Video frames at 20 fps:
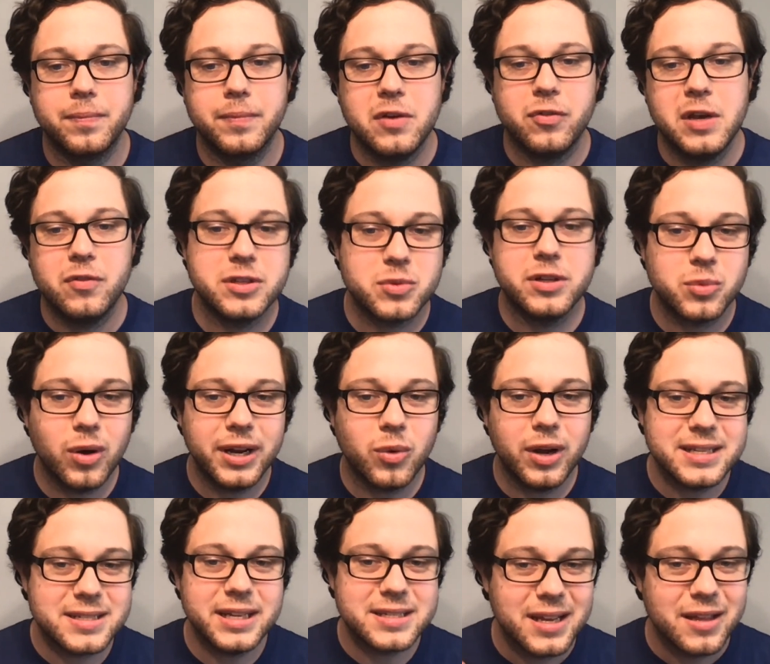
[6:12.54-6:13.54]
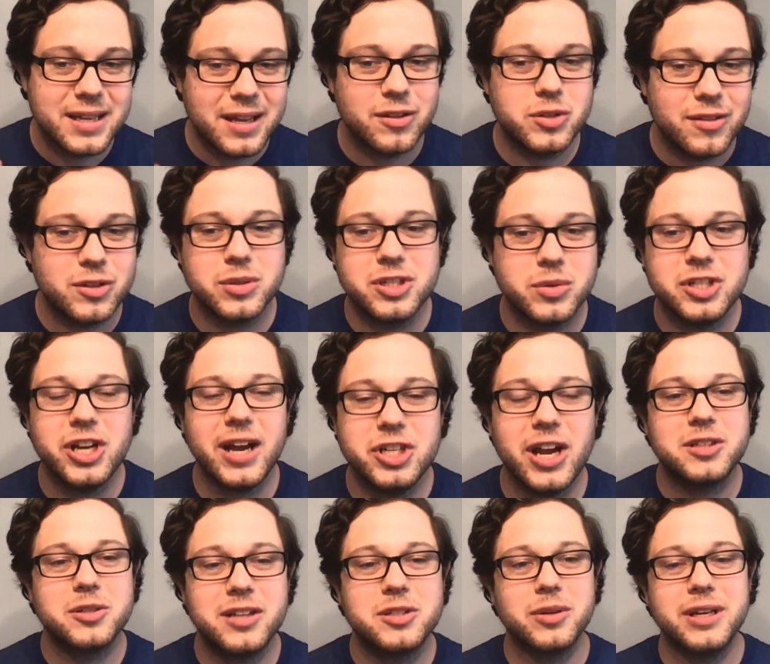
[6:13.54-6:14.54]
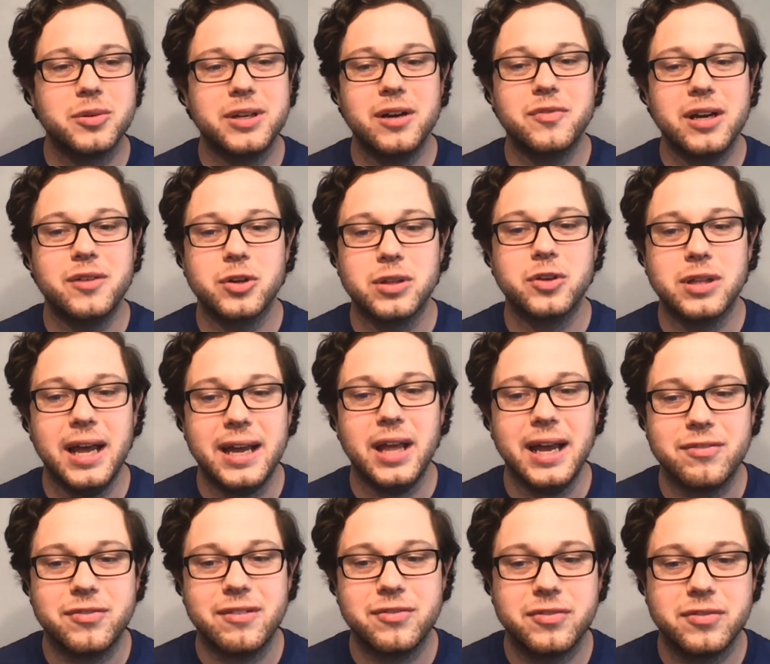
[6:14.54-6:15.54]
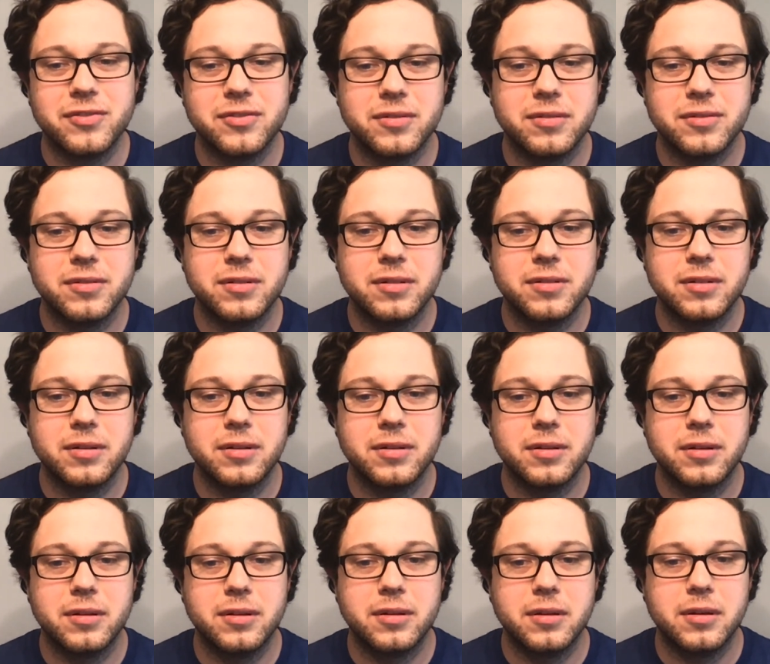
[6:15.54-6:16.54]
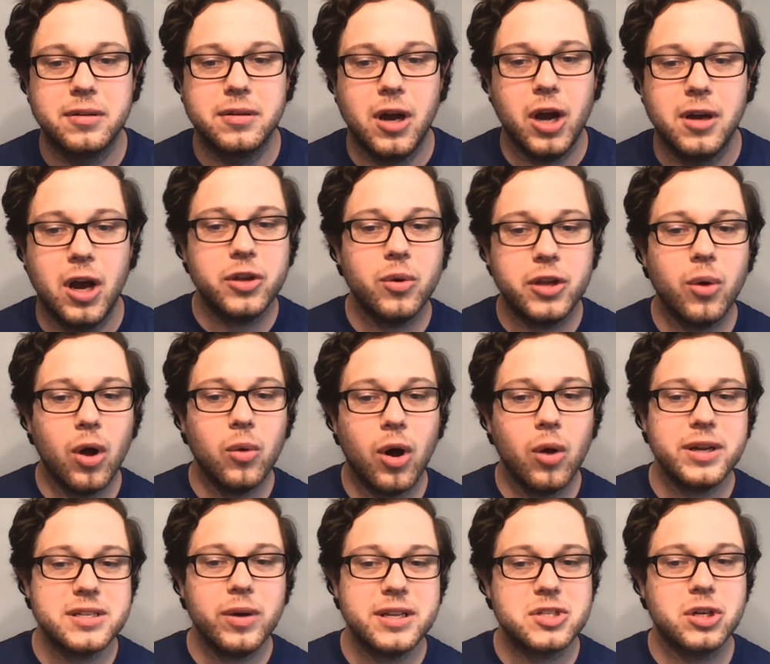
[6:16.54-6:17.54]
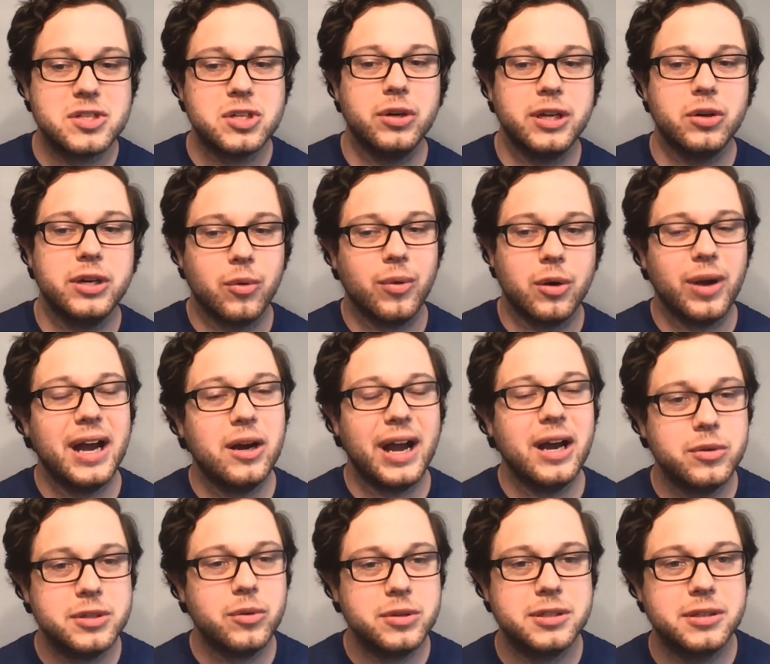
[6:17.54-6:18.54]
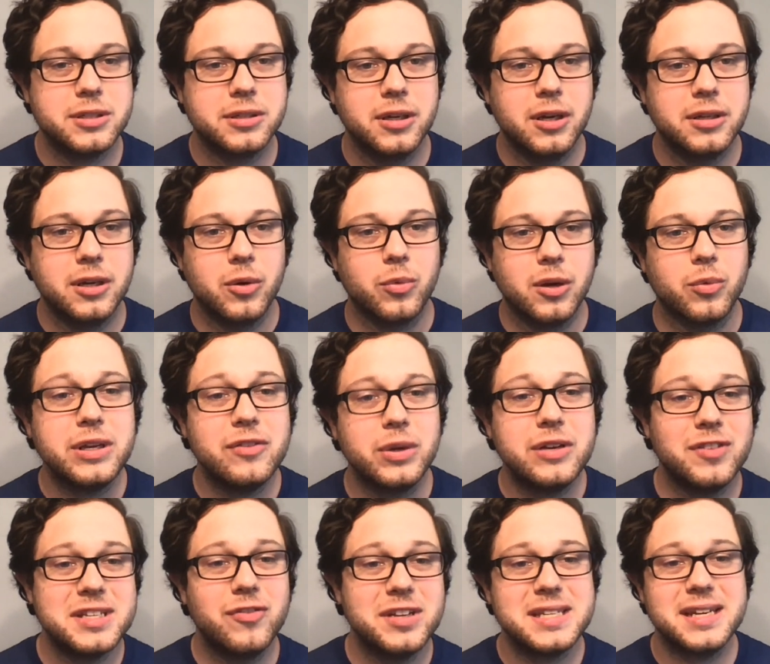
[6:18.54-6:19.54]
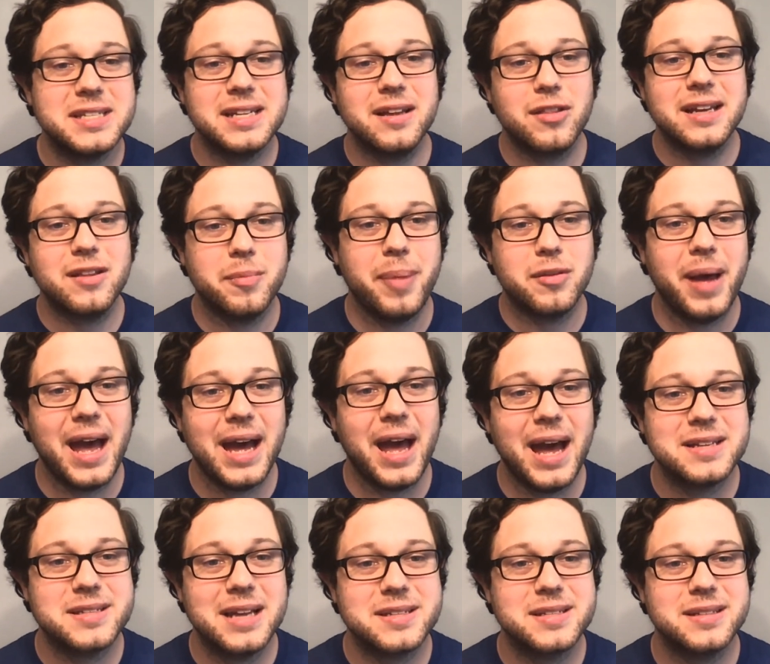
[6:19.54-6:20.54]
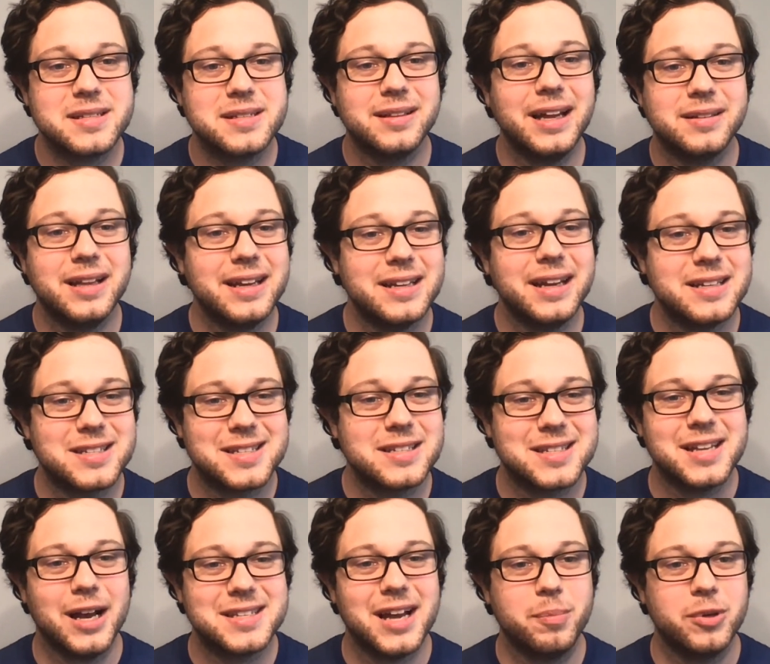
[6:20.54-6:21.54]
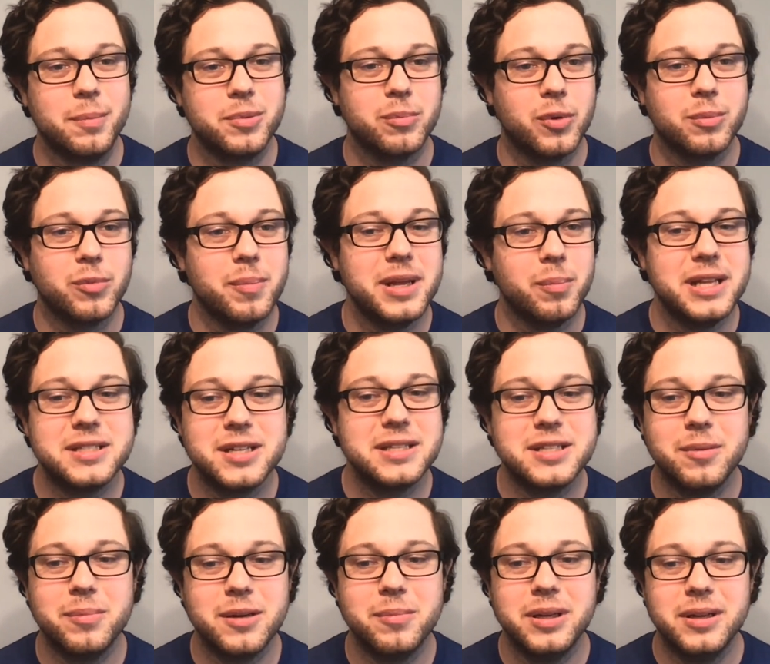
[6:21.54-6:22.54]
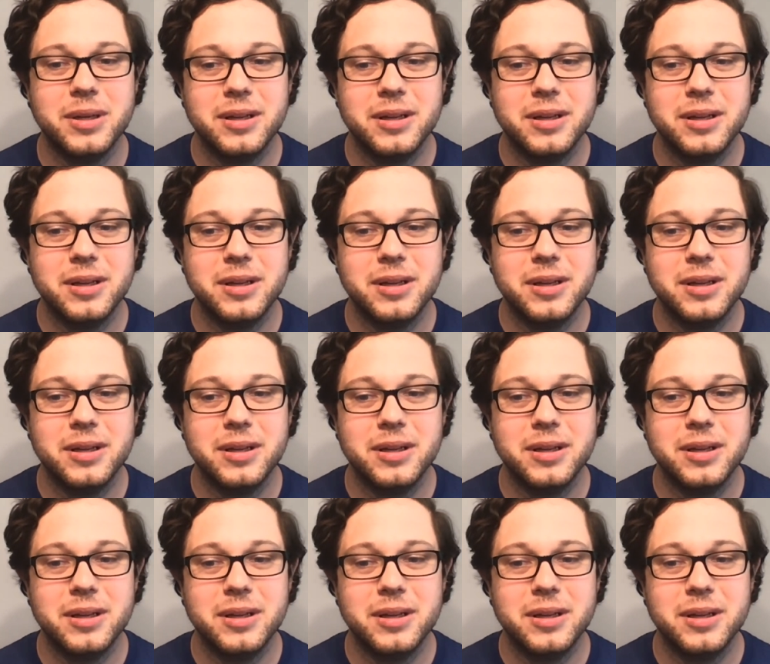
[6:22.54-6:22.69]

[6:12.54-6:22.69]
Friends, what is the trajectory of your life? Are you always turning around, revisiting the past, letting it stop your momentum?